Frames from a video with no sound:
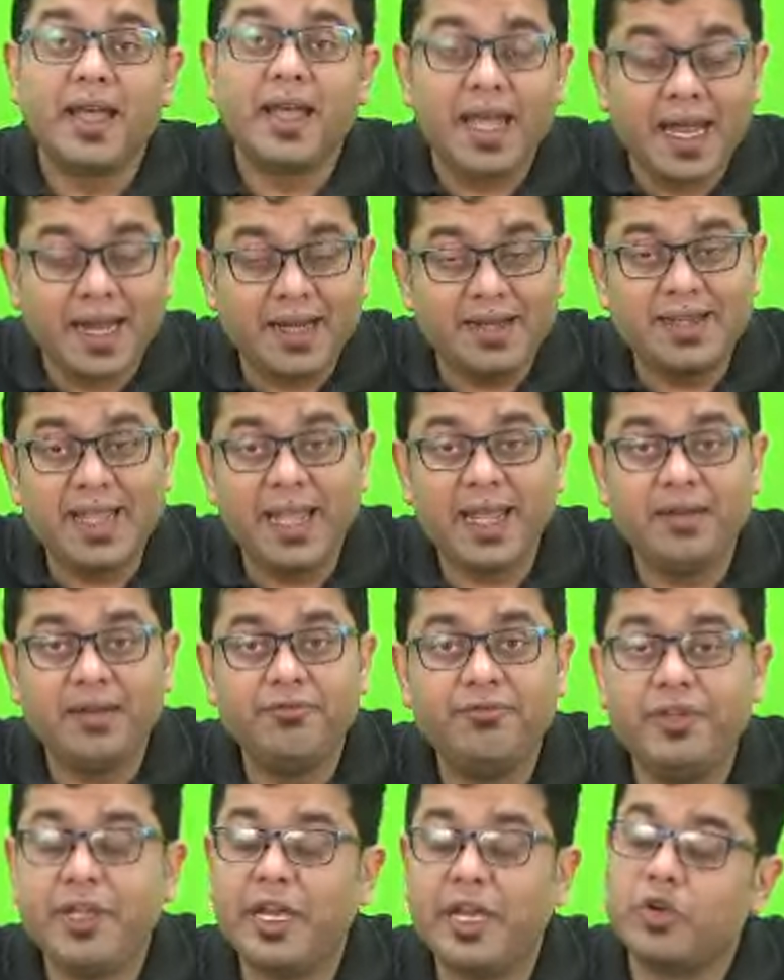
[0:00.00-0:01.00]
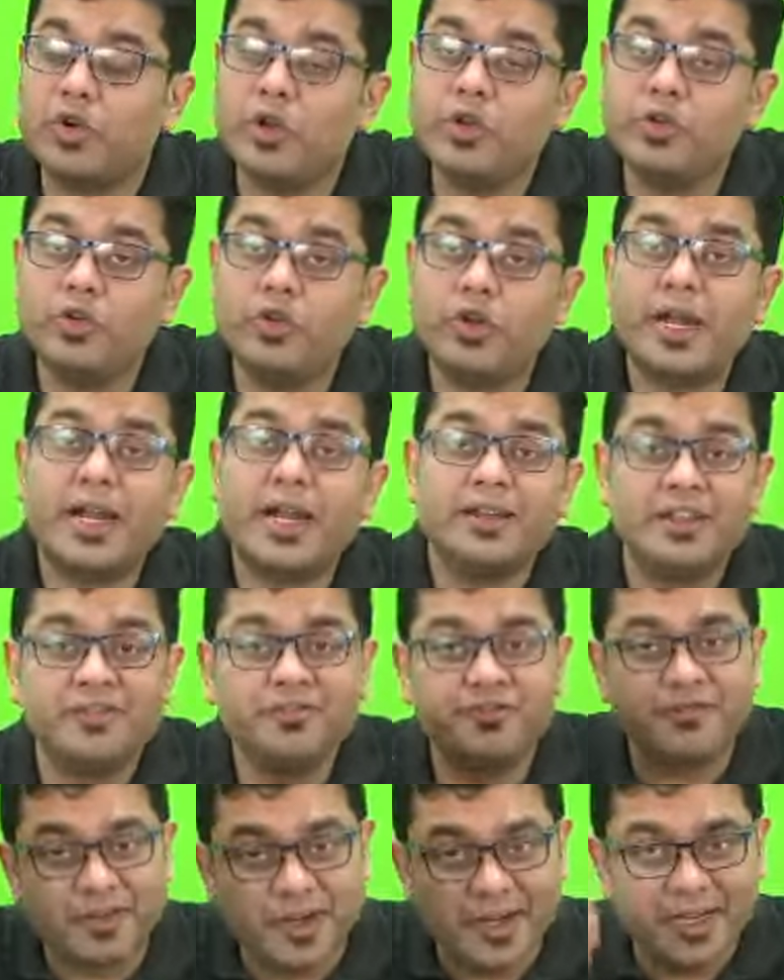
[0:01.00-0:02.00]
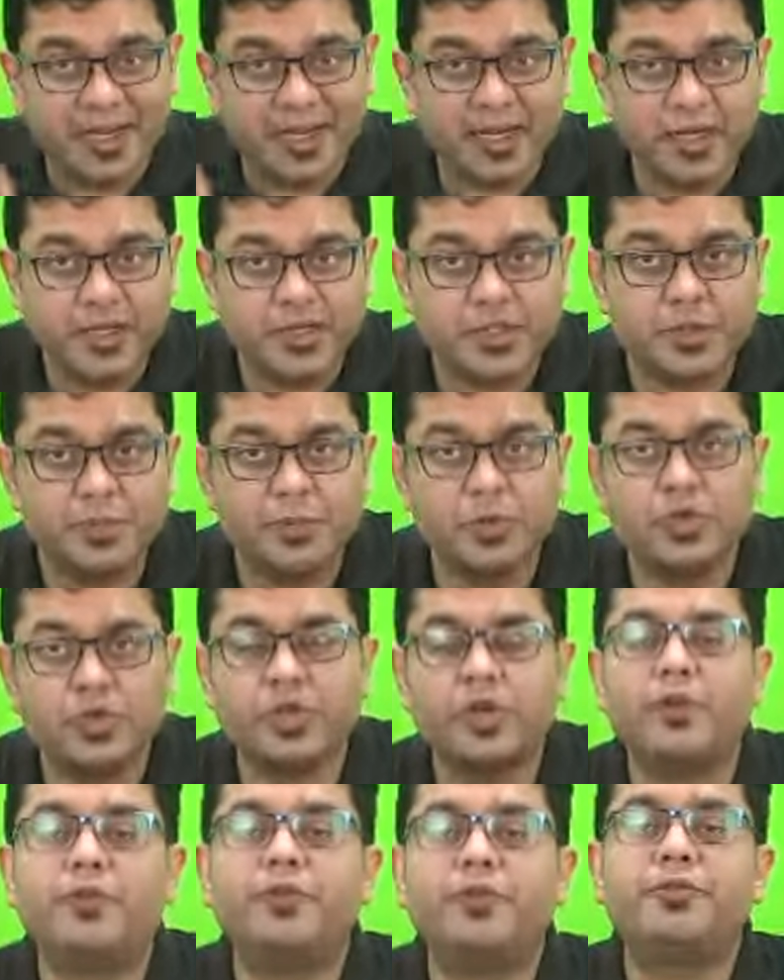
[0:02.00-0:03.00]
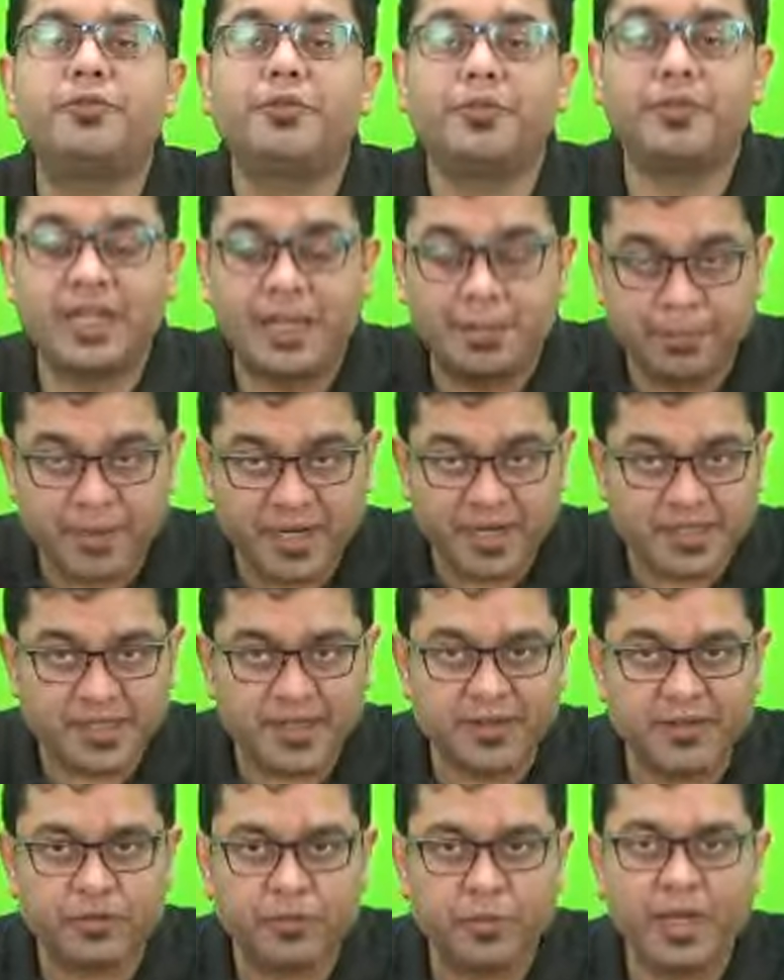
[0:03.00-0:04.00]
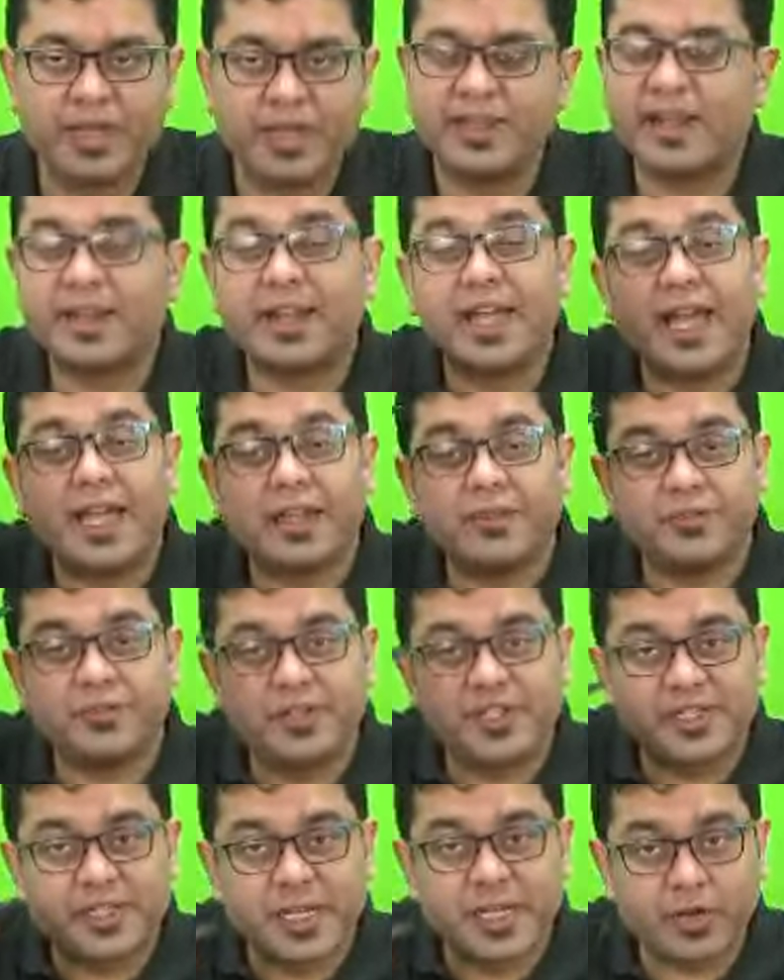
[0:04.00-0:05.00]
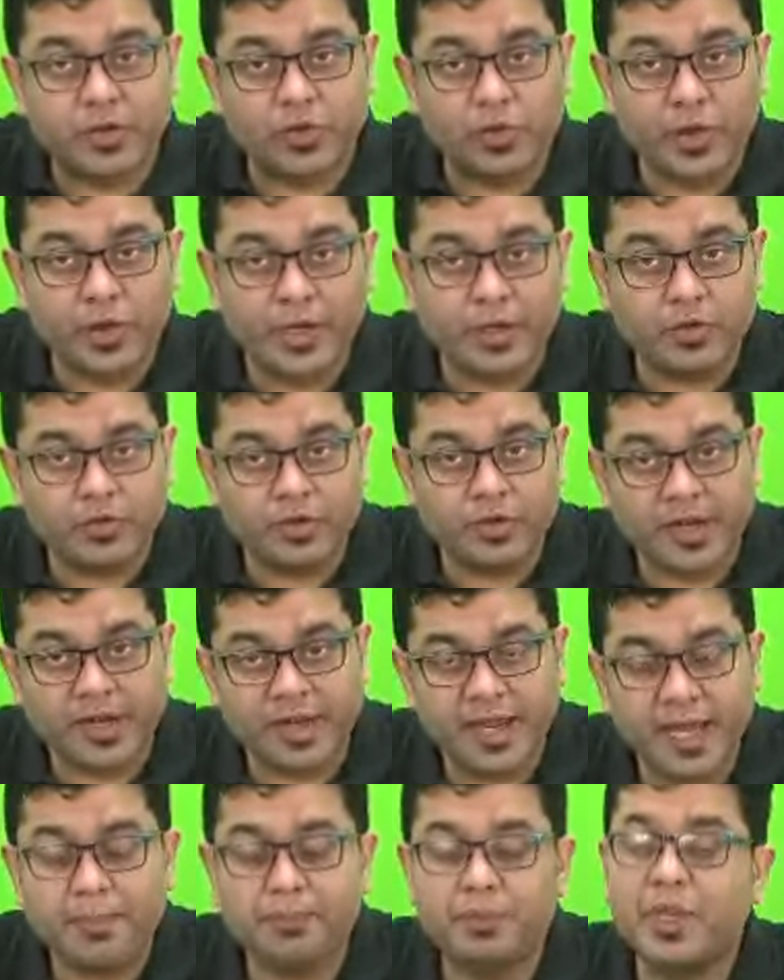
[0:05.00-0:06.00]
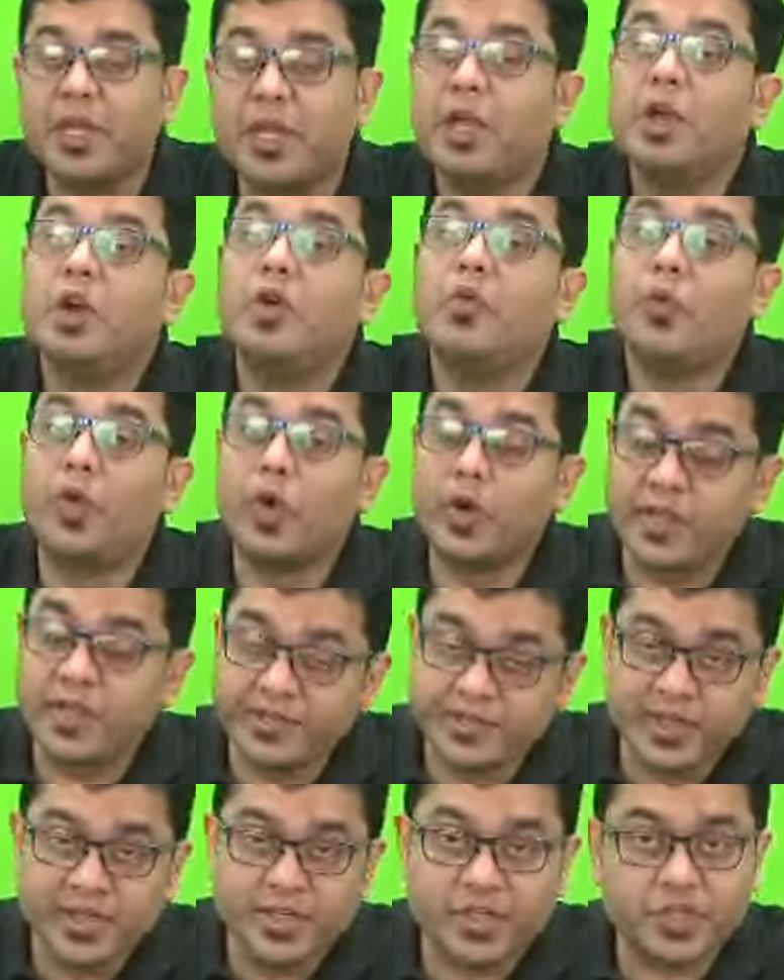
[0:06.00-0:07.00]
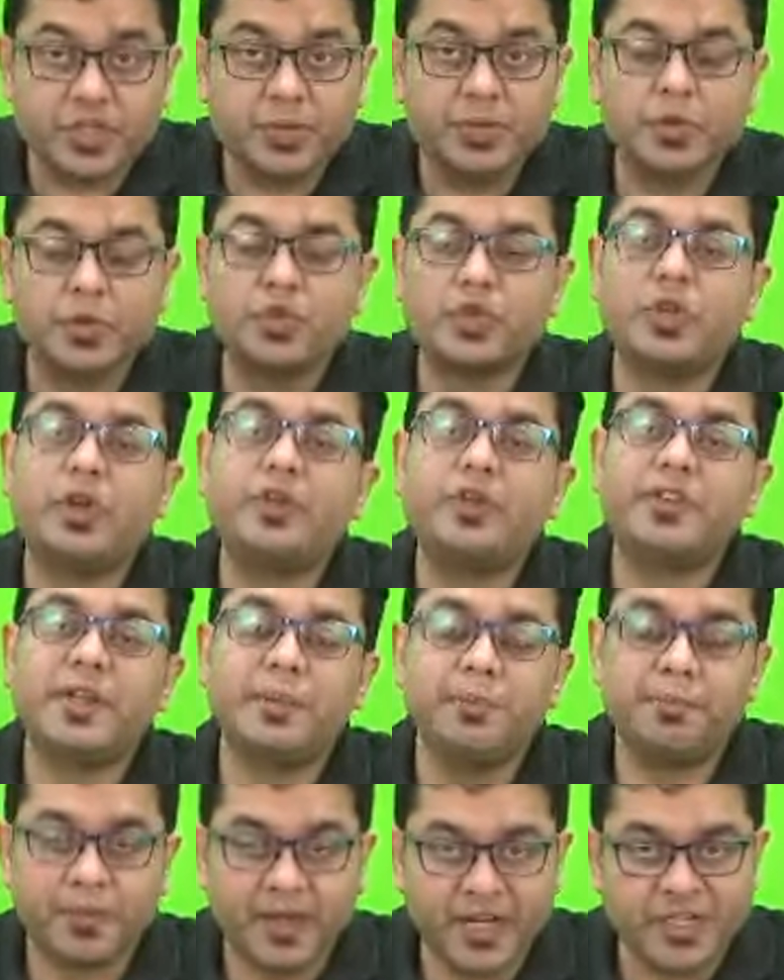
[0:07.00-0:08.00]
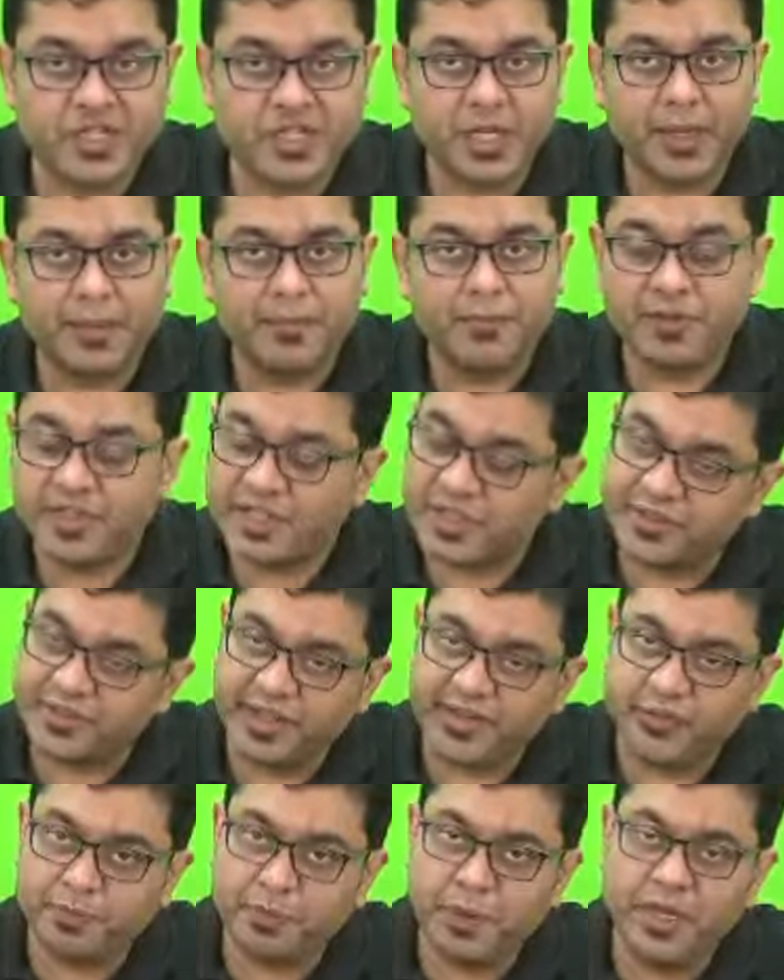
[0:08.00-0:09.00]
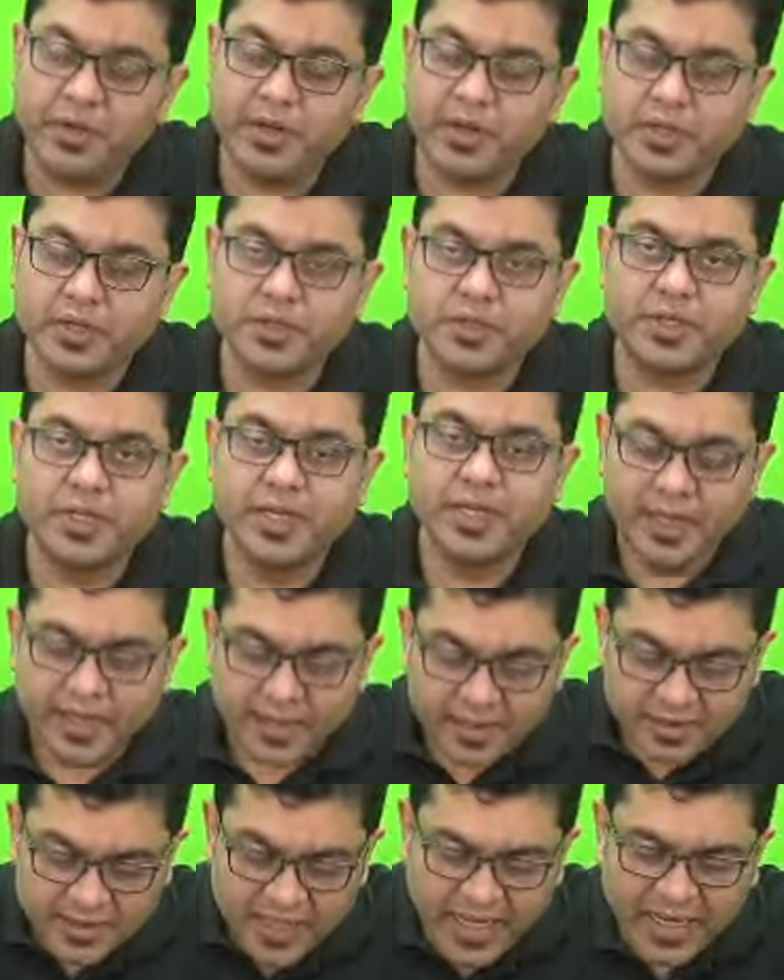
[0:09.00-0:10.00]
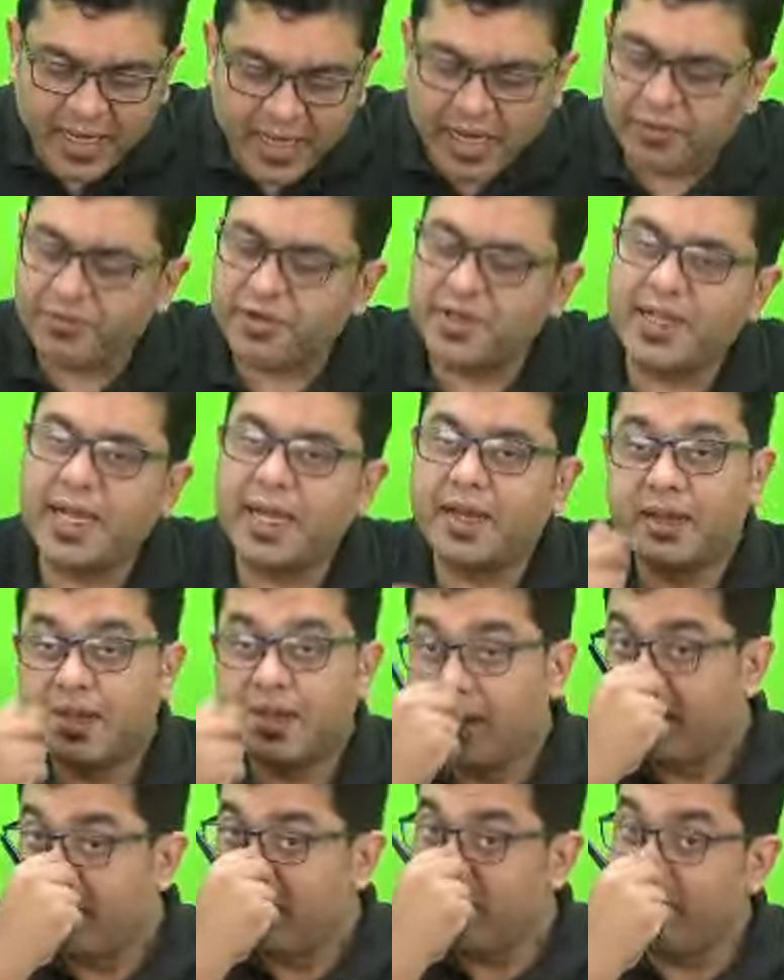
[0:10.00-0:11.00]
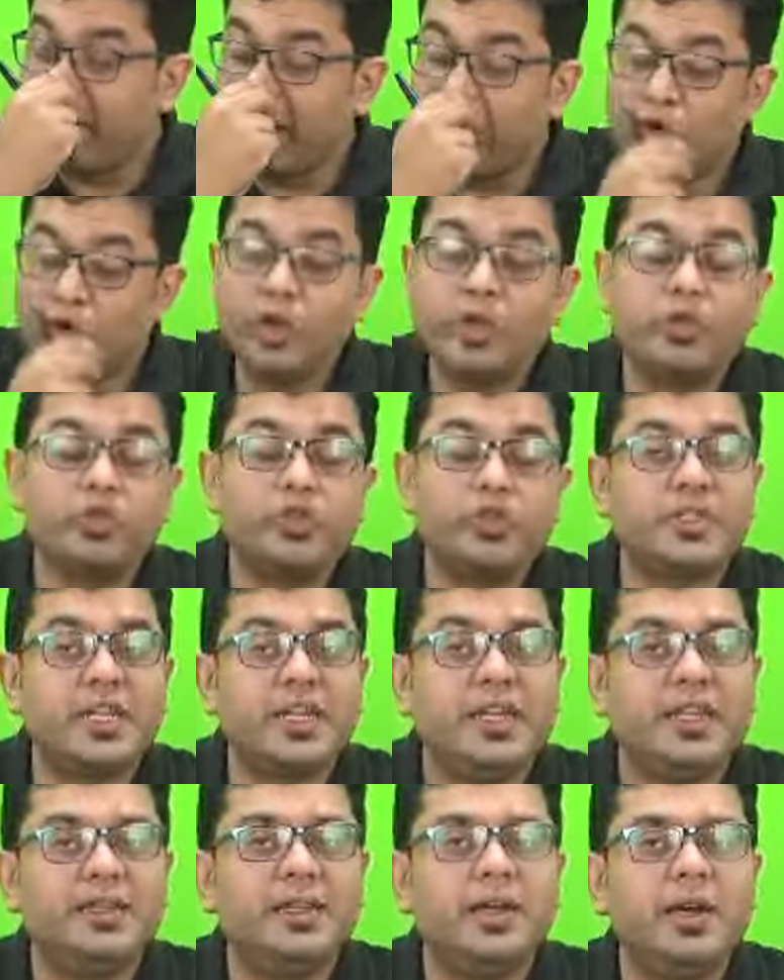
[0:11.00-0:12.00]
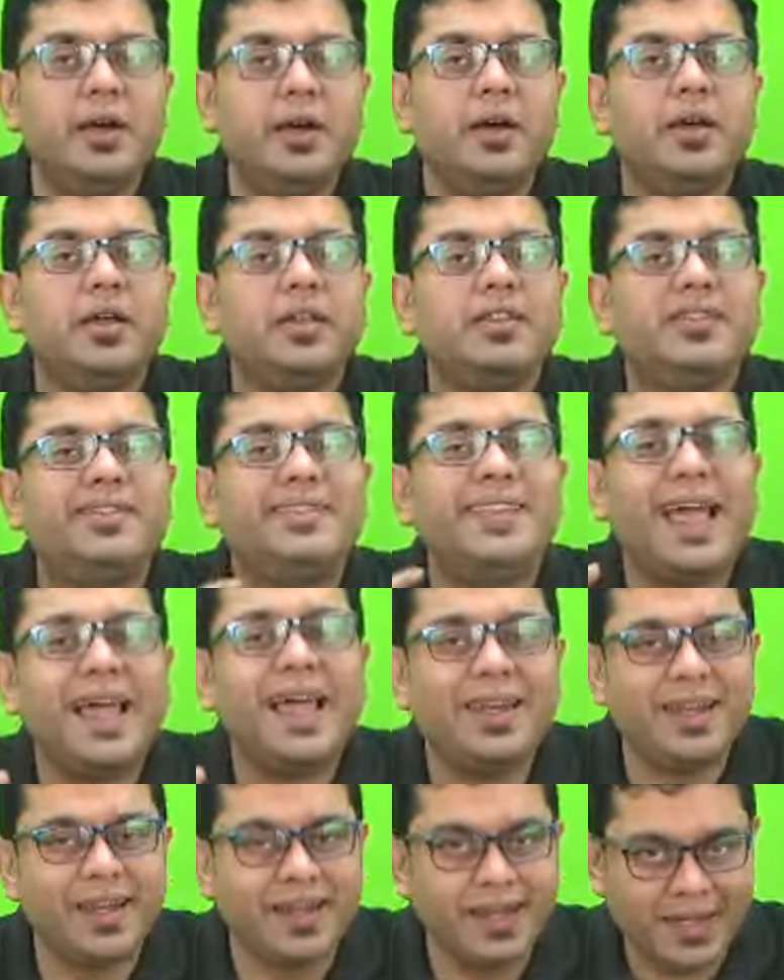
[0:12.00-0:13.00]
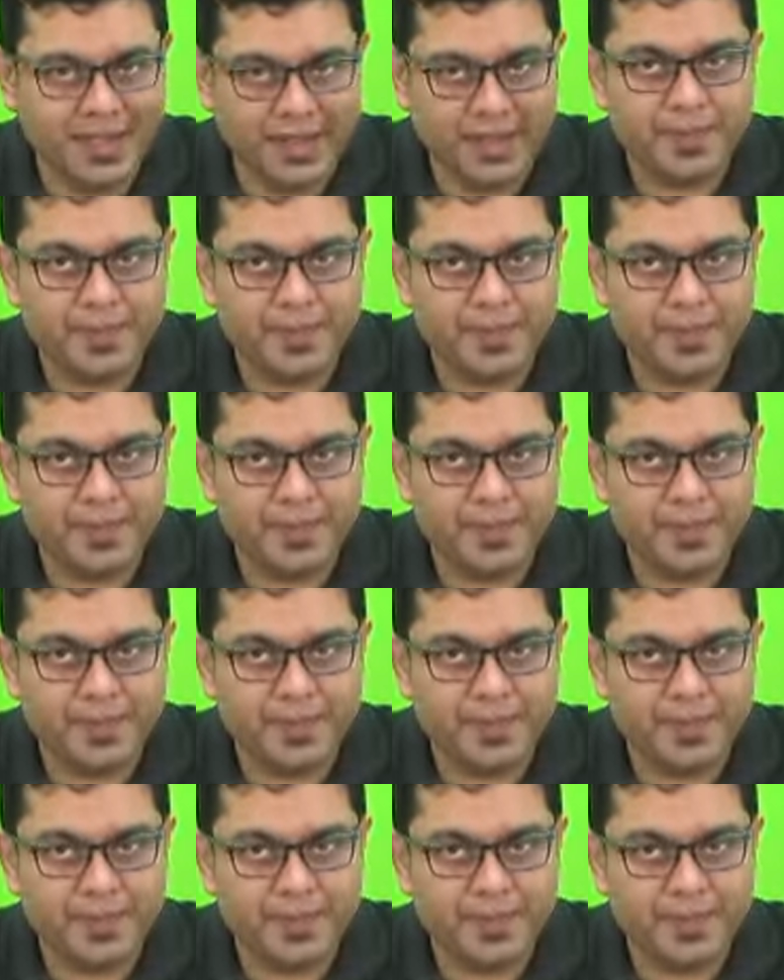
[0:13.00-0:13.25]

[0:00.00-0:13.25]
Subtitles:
And then we are going to look at the vertical distribution of temperature as well, that as we start going into the depth, what is the distribution of temperature which is experienced. Then after that, we are going to study the salinity.